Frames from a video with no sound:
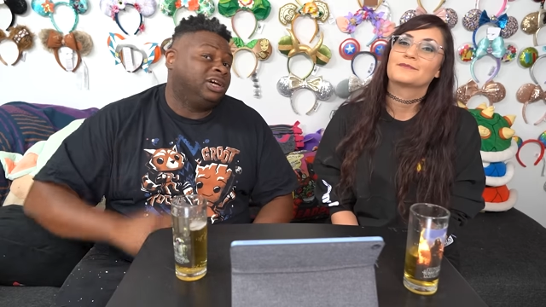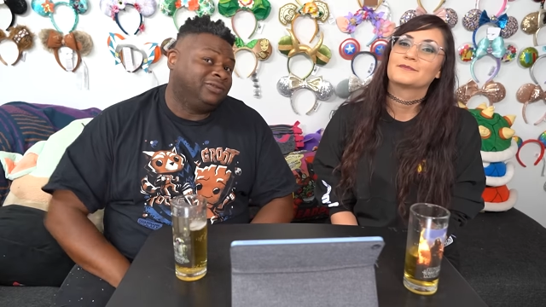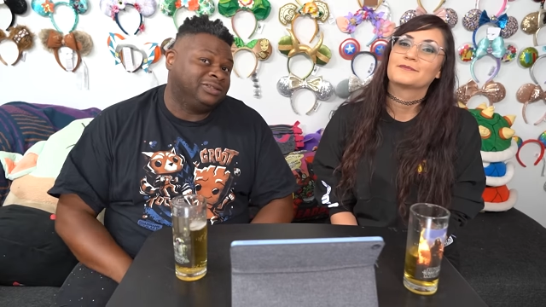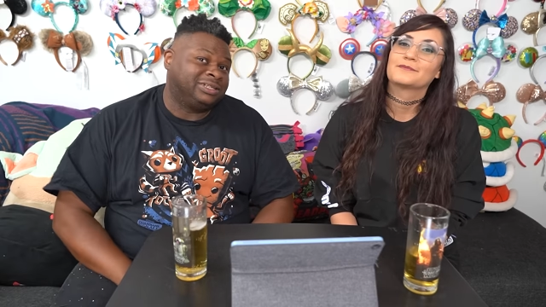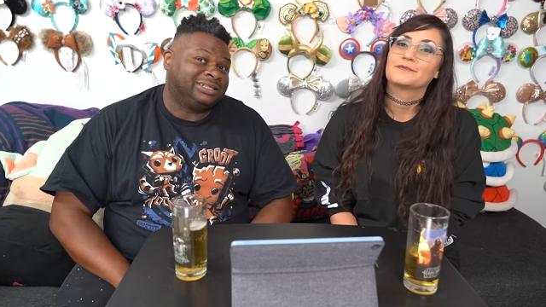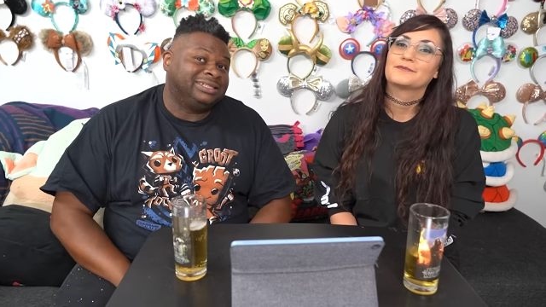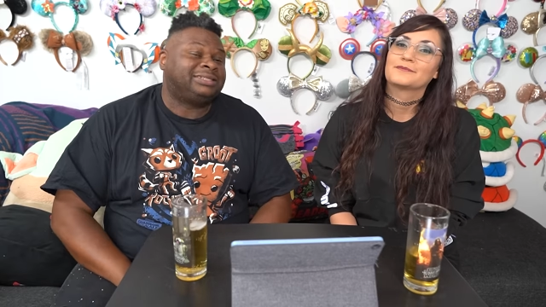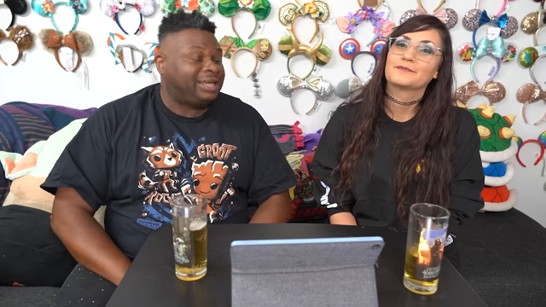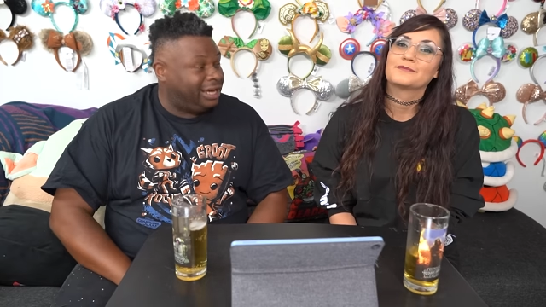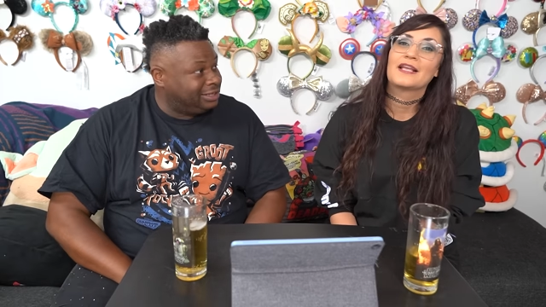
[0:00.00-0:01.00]
Speaker 1: other videos like this,
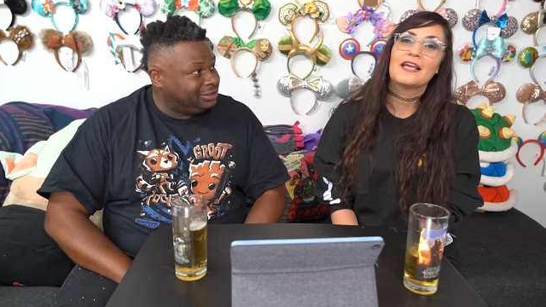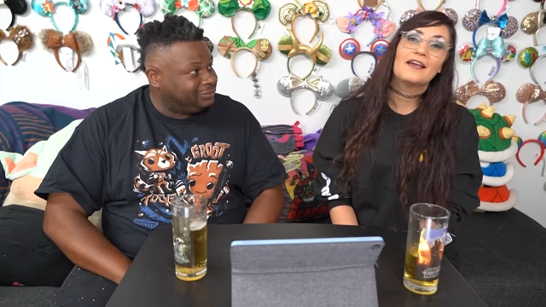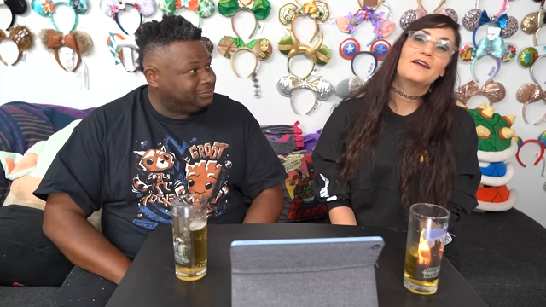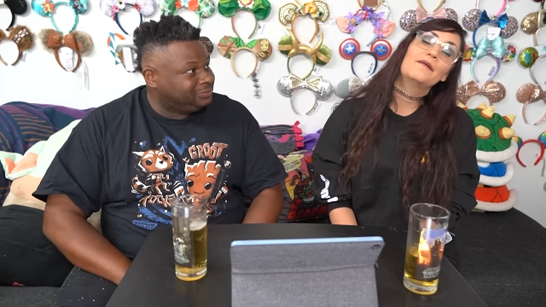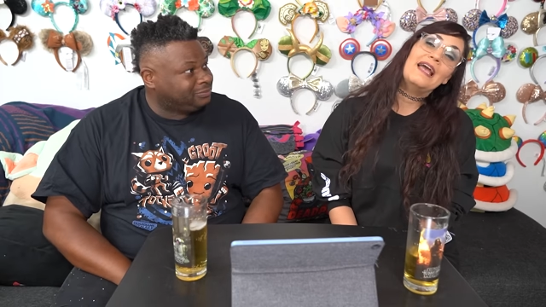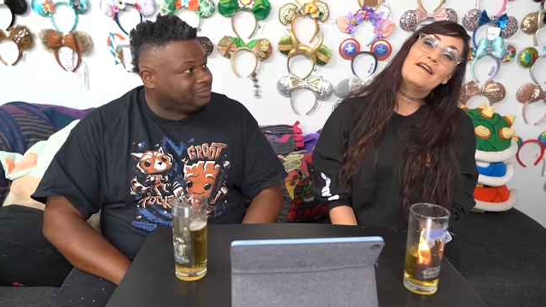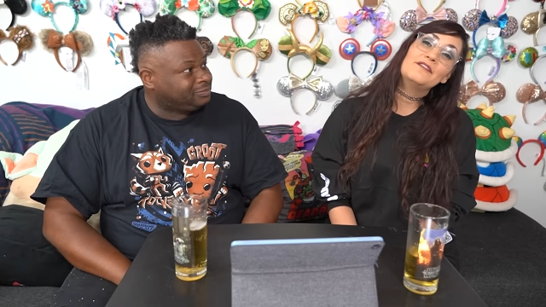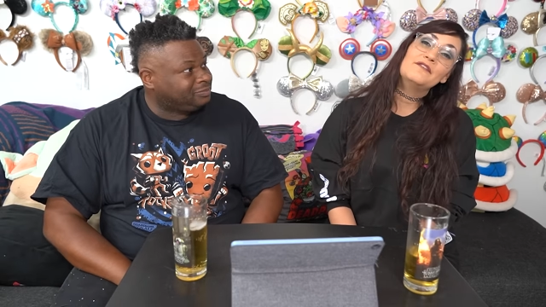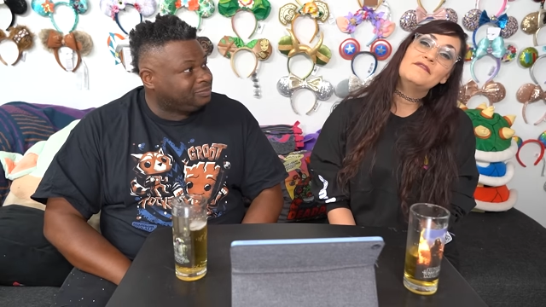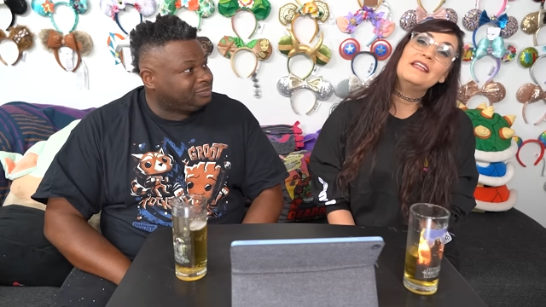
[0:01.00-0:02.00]
and
Speaker 2: we have
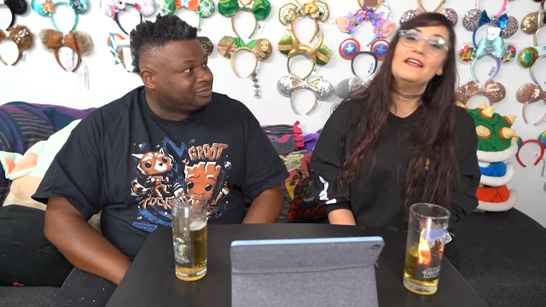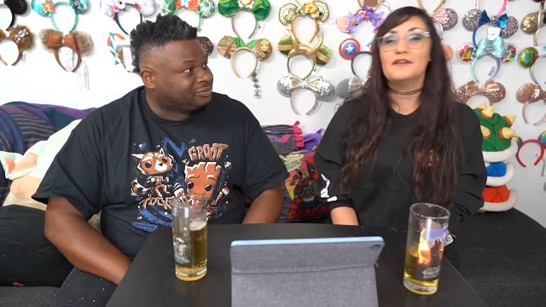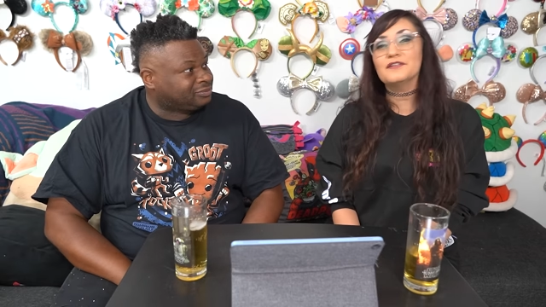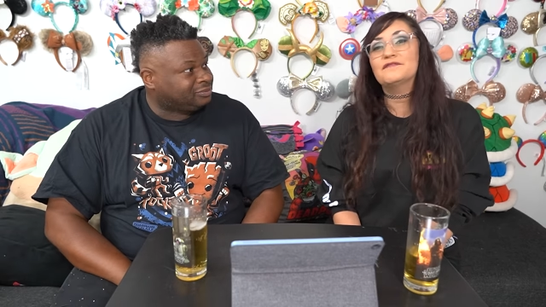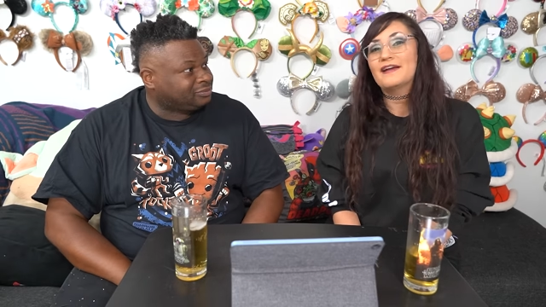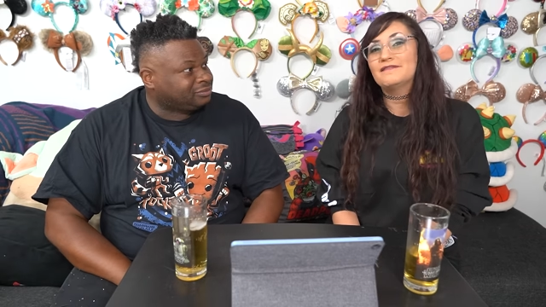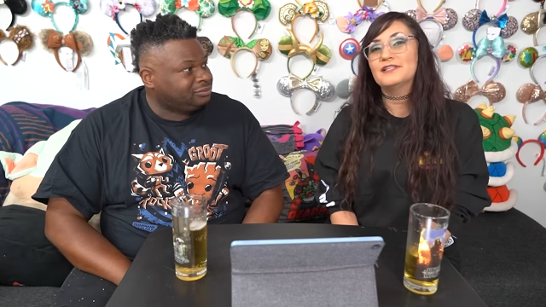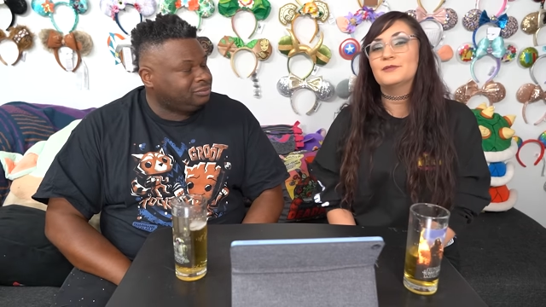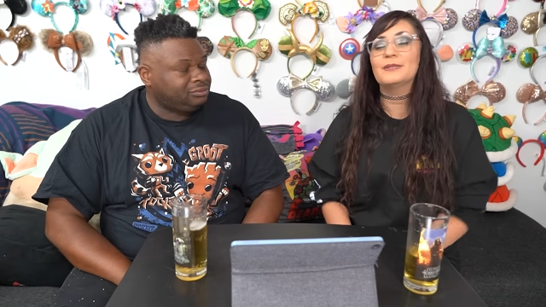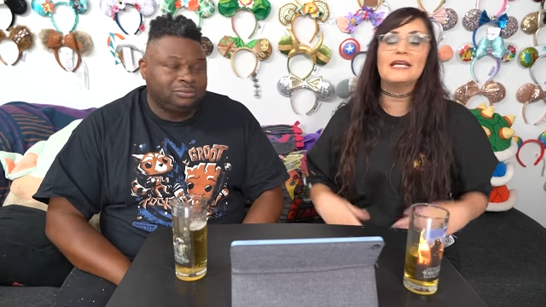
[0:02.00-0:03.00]
new videos five days
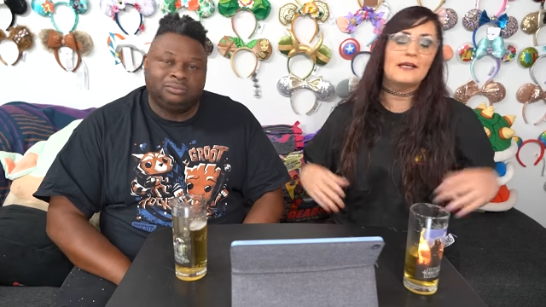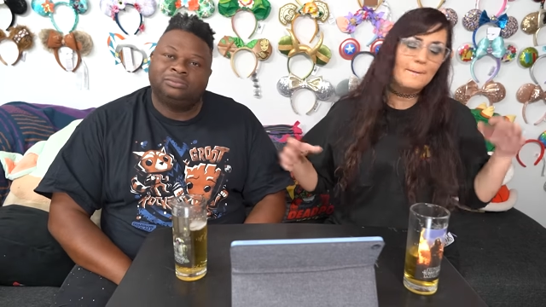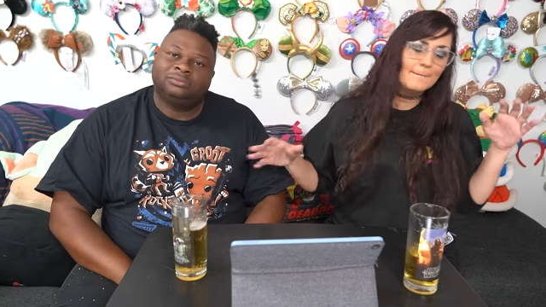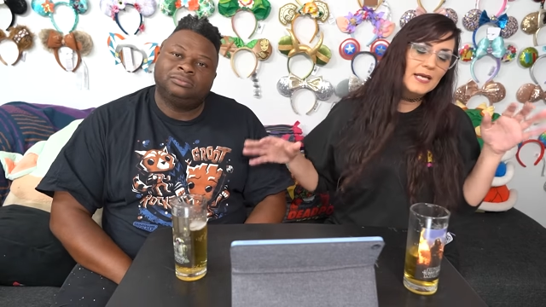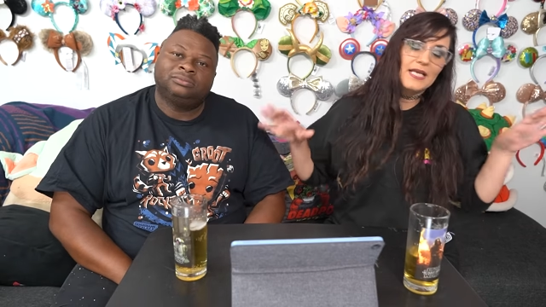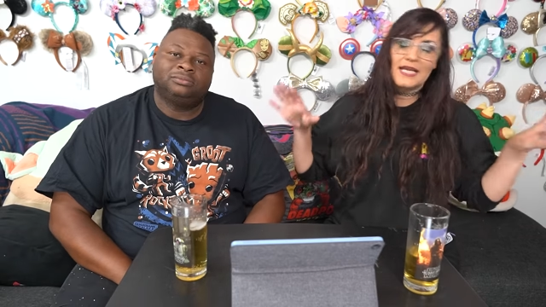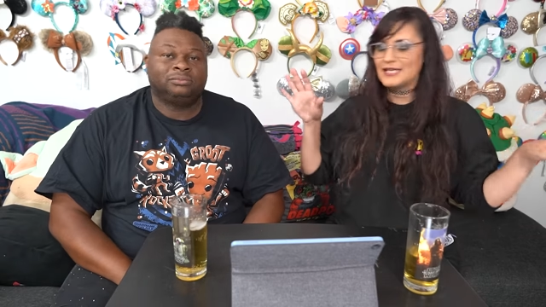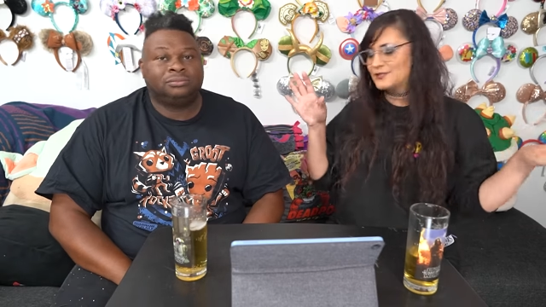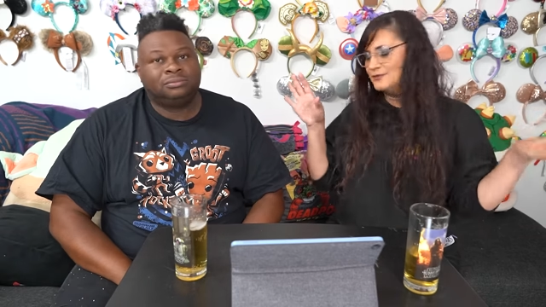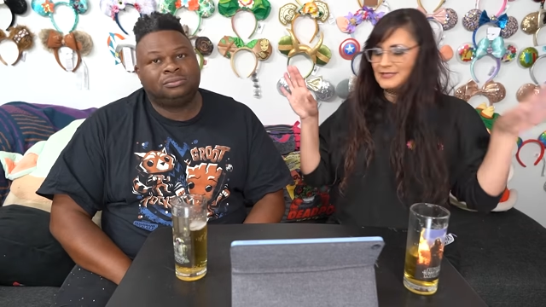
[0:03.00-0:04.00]
a week: Monday,
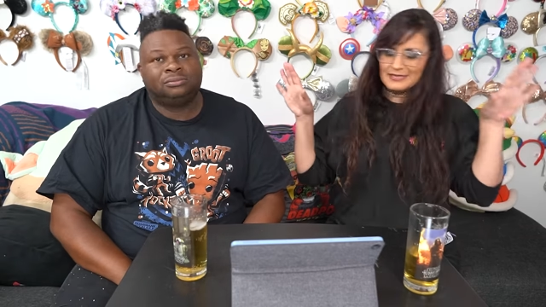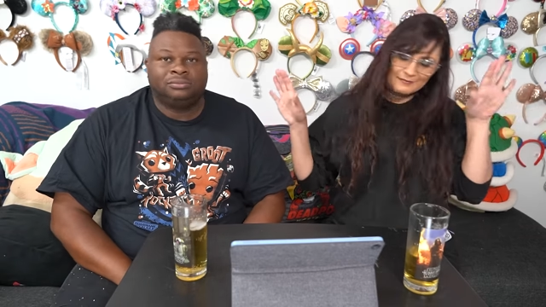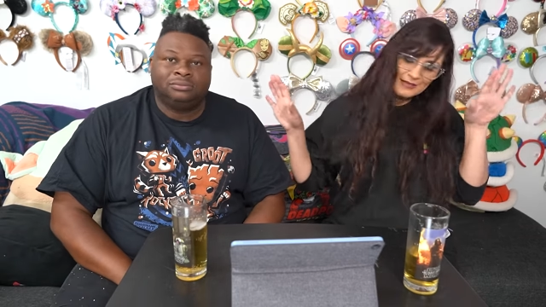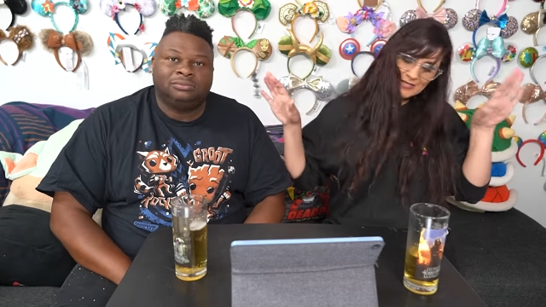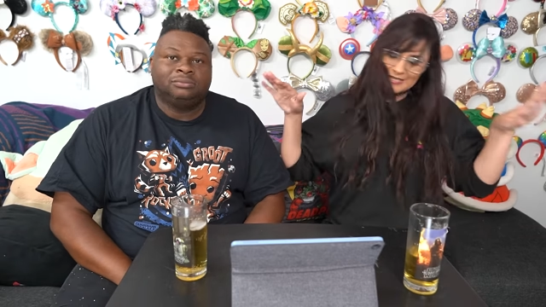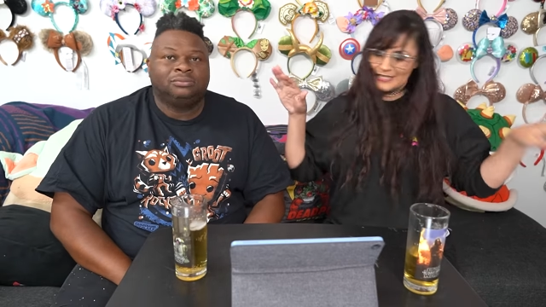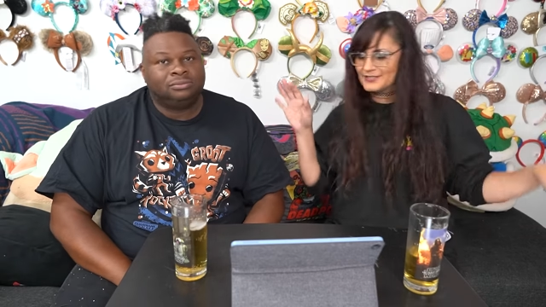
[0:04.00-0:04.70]
Tuesday, Wednesday,